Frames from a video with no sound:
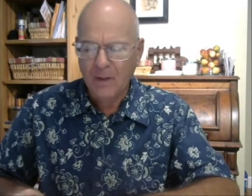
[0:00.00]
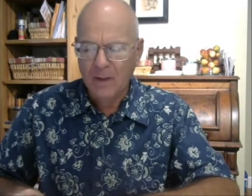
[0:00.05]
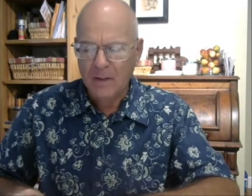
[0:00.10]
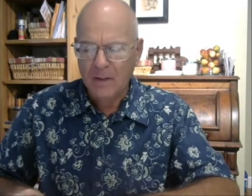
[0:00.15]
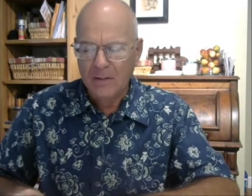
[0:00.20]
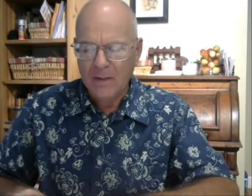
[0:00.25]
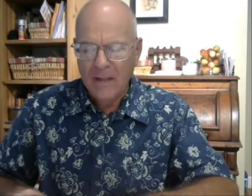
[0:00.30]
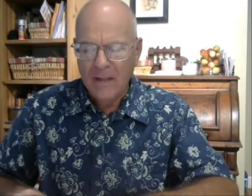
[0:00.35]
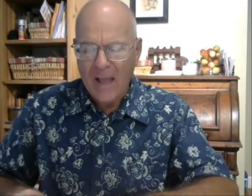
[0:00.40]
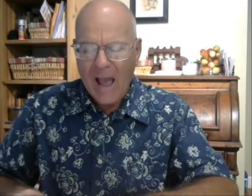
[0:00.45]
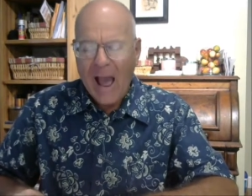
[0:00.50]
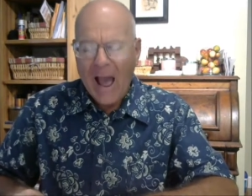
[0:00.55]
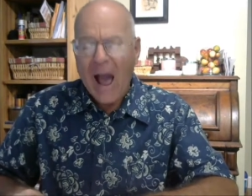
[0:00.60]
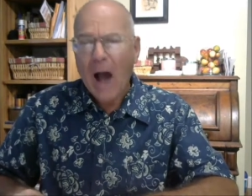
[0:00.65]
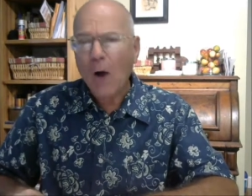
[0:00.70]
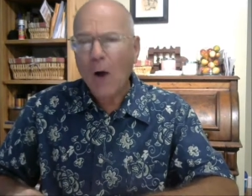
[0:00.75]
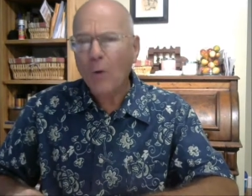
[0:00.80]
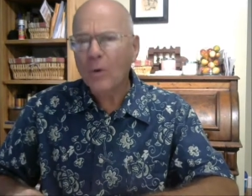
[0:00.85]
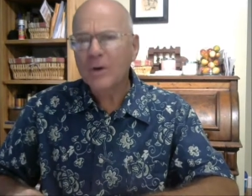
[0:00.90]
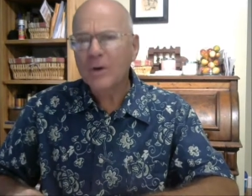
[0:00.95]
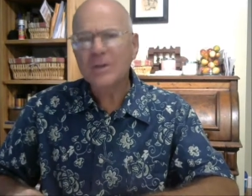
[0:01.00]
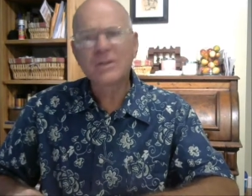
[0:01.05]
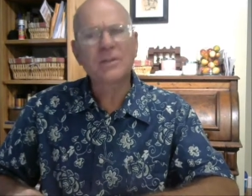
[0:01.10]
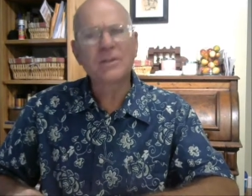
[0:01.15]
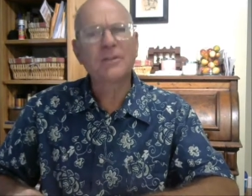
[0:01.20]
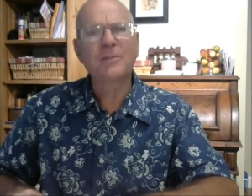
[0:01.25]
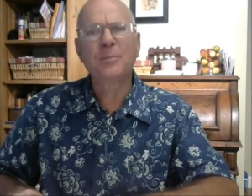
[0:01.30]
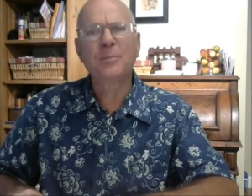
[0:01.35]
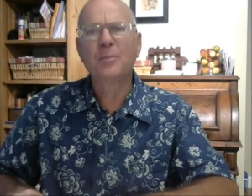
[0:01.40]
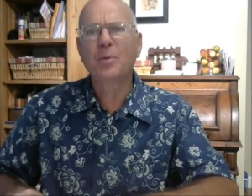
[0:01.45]
The hours
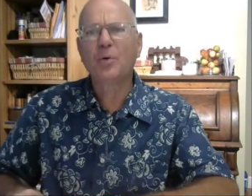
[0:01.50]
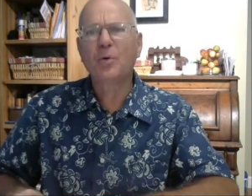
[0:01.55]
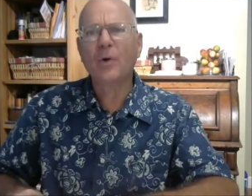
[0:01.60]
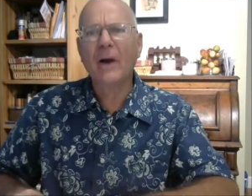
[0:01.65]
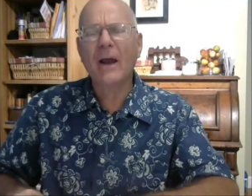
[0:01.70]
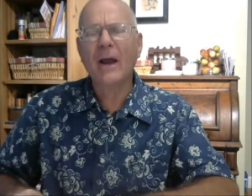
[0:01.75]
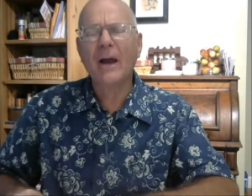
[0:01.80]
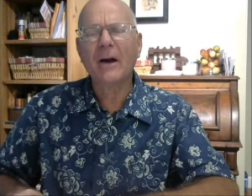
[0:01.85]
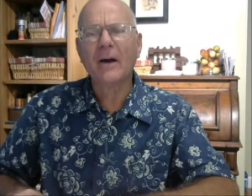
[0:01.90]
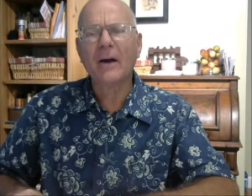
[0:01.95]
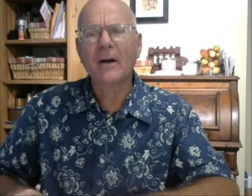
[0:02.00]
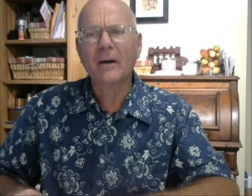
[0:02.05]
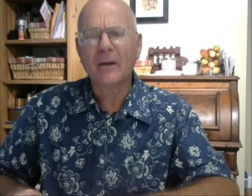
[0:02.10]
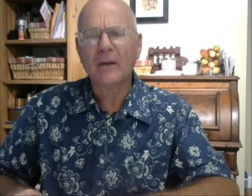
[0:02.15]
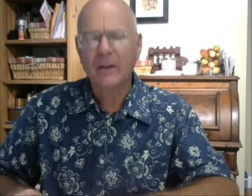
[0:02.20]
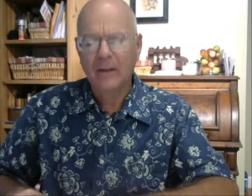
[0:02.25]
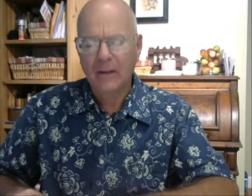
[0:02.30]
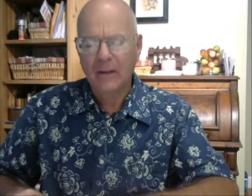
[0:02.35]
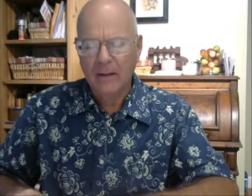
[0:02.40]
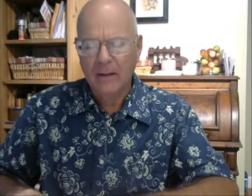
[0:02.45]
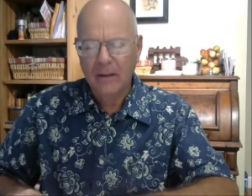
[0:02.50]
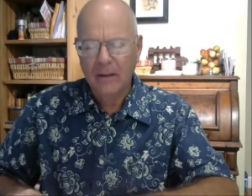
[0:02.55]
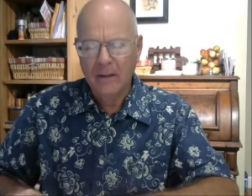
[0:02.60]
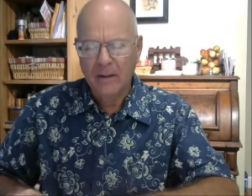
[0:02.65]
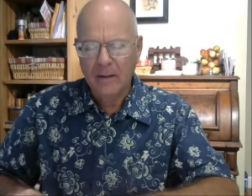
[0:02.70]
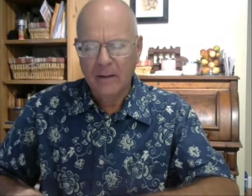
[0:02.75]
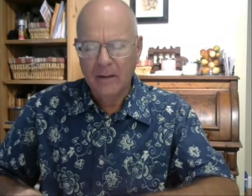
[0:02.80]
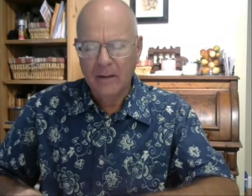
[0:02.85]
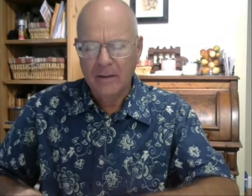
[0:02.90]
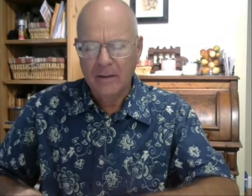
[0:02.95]
of prayer,
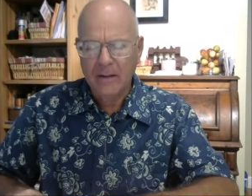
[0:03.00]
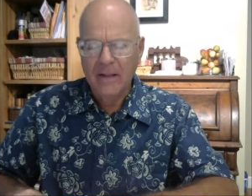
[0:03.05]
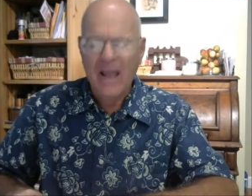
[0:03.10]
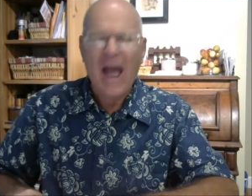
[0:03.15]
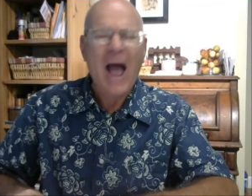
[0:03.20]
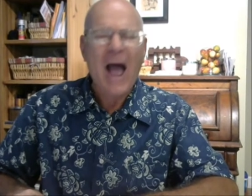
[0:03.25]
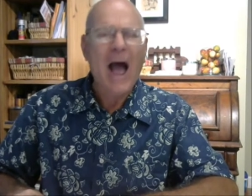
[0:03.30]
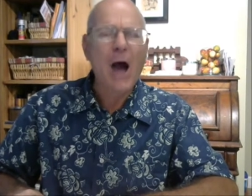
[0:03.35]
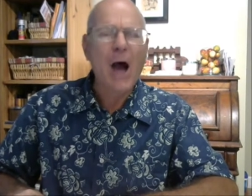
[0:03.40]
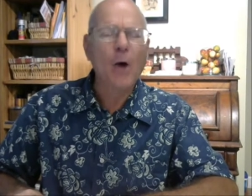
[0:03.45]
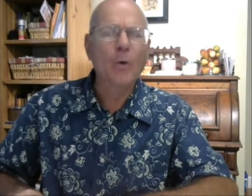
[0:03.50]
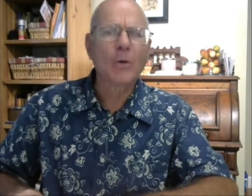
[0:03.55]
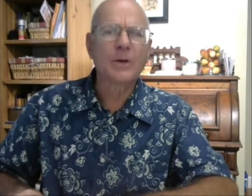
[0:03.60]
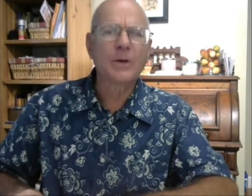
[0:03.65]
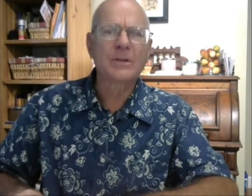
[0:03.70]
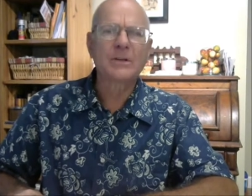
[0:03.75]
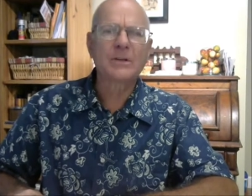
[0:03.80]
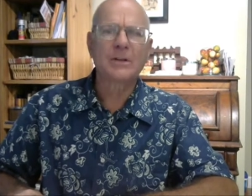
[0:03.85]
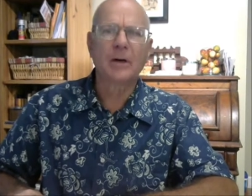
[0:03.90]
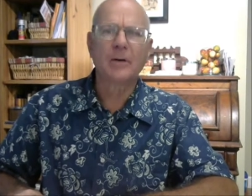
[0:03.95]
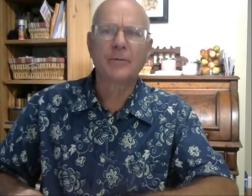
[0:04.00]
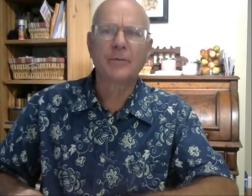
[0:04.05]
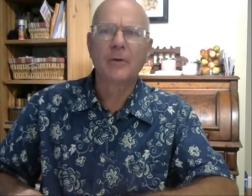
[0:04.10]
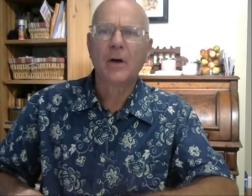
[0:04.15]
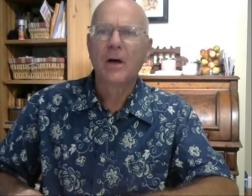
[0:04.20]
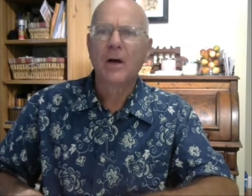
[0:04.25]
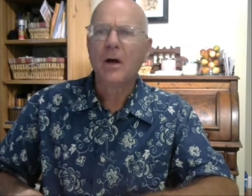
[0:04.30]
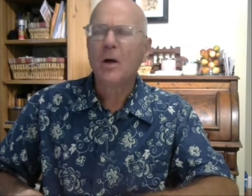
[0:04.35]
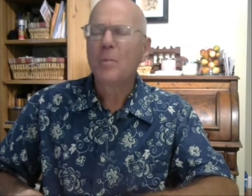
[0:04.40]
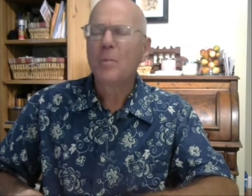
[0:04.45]
the hours of
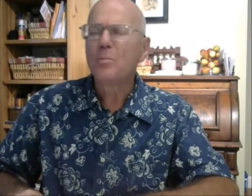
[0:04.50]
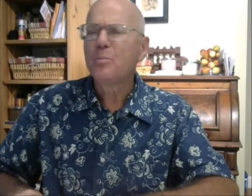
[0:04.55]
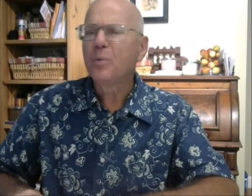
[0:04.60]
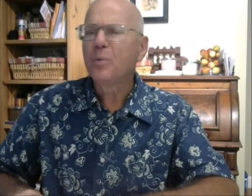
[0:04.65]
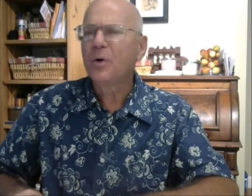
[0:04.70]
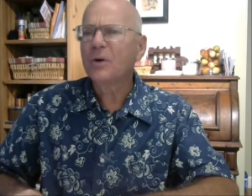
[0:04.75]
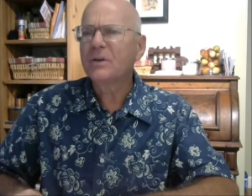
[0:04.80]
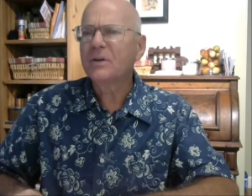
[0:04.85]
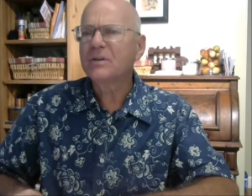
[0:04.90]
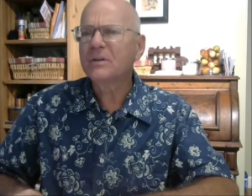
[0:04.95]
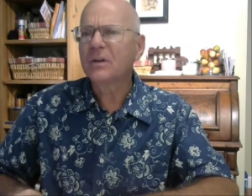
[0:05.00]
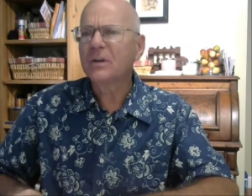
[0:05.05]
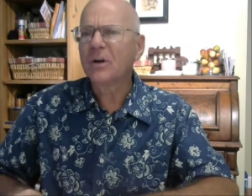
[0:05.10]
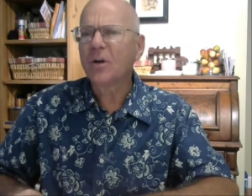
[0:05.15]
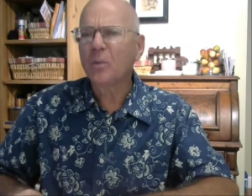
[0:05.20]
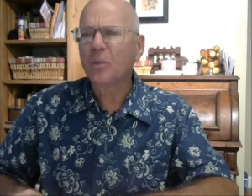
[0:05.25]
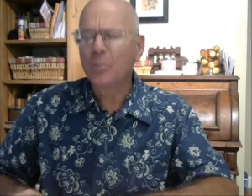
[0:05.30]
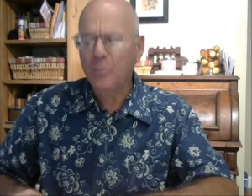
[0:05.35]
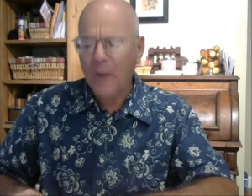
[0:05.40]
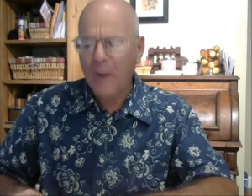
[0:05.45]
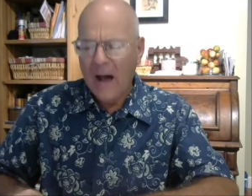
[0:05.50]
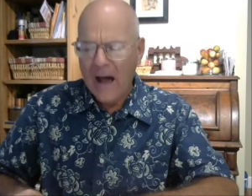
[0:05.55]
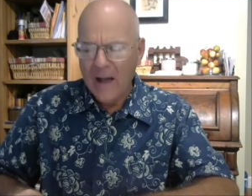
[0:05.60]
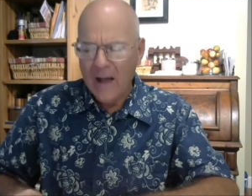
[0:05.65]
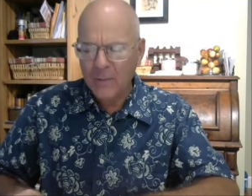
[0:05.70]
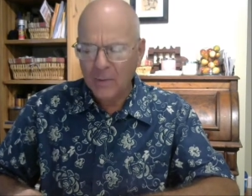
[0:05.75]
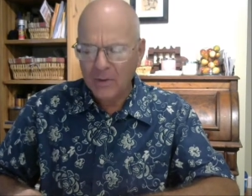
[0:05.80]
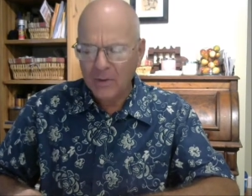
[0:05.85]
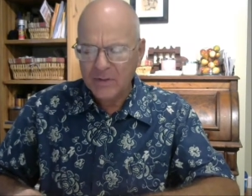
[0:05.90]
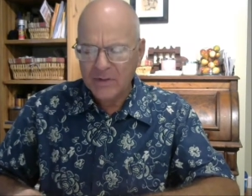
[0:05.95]
personal
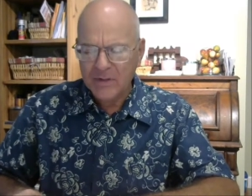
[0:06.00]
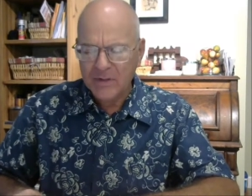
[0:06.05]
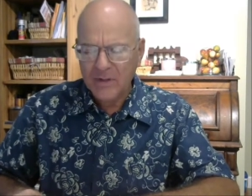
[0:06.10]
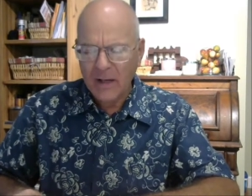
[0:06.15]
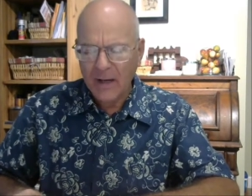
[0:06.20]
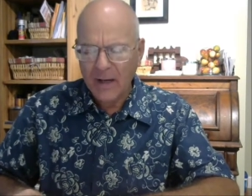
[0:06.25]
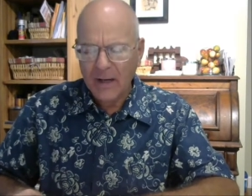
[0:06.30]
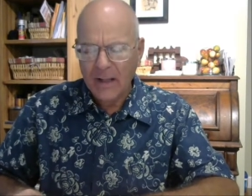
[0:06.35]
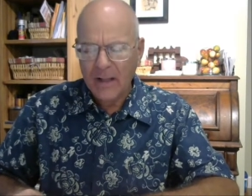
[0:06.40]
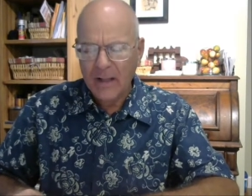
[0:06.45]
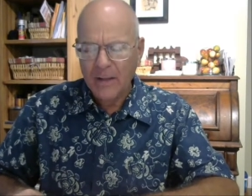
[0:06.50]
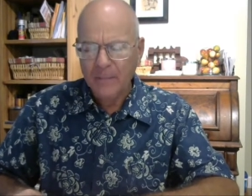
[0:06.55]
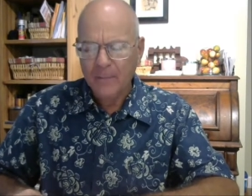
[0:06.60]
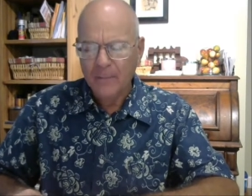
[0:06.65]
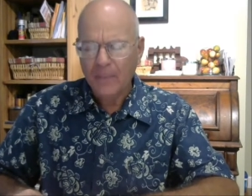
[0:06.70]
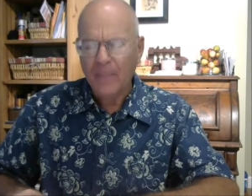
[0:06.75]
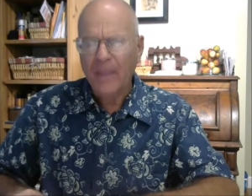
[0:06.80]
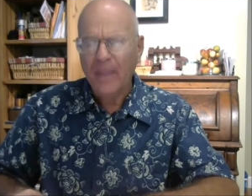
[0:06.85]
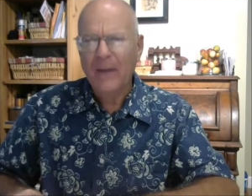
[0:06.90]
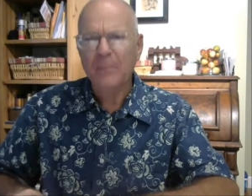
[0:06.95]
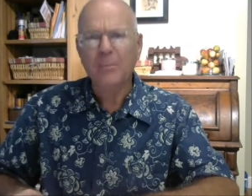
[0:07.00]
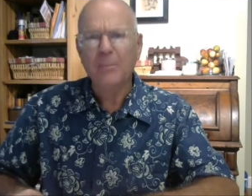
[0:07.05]
Bible study and